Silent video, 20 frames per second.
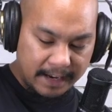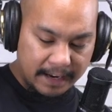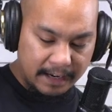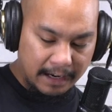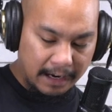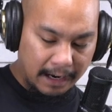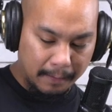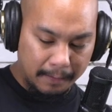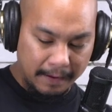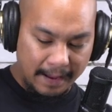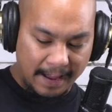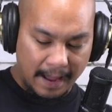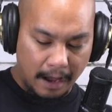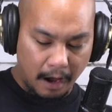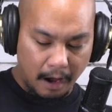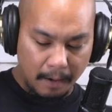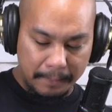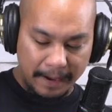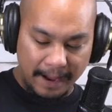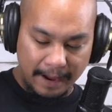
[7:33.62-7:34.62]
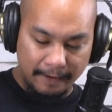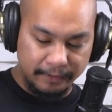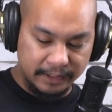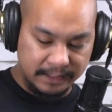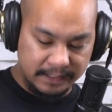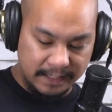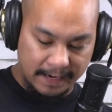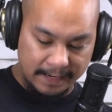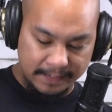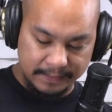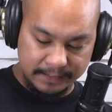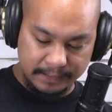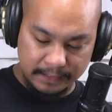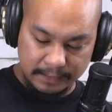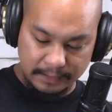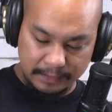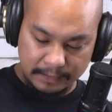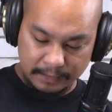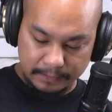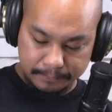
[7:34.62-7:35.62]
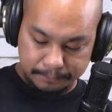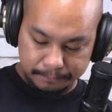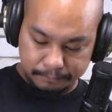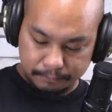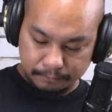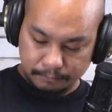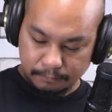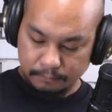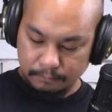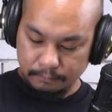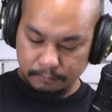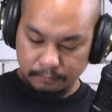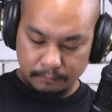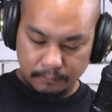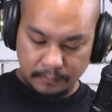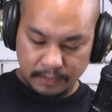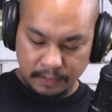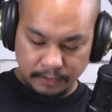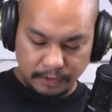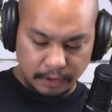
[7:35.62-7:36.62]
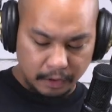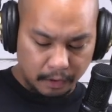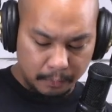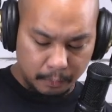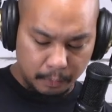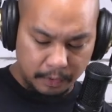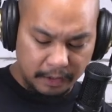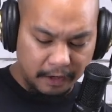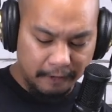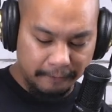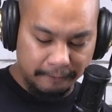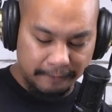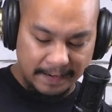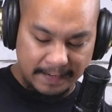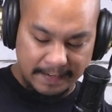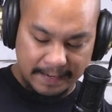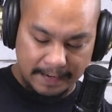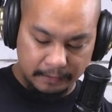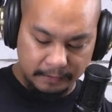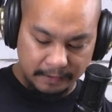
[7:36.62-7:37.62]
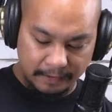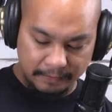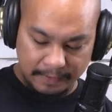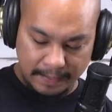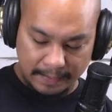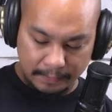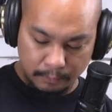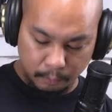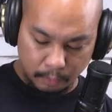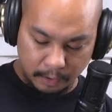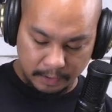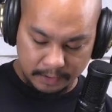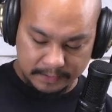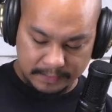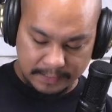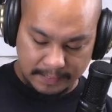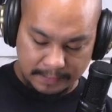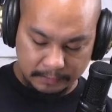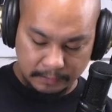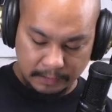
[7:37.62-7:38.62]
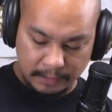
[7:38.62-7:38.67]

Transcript: and up half a size. So we're gonna find out if that works out.